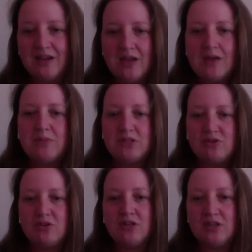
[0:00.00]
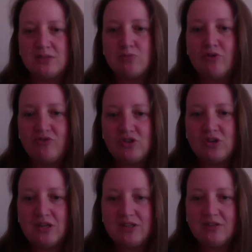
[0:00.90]
but certainly it's worth to
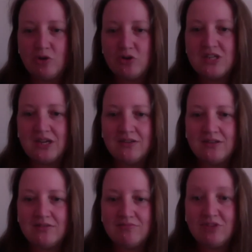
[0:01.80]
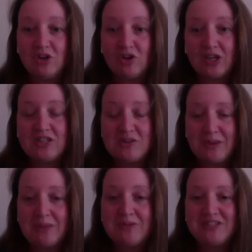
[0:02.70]
get in contact and you know get your
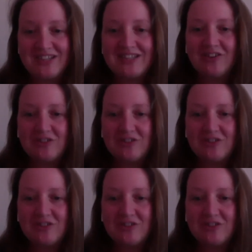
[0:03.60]
baby checked out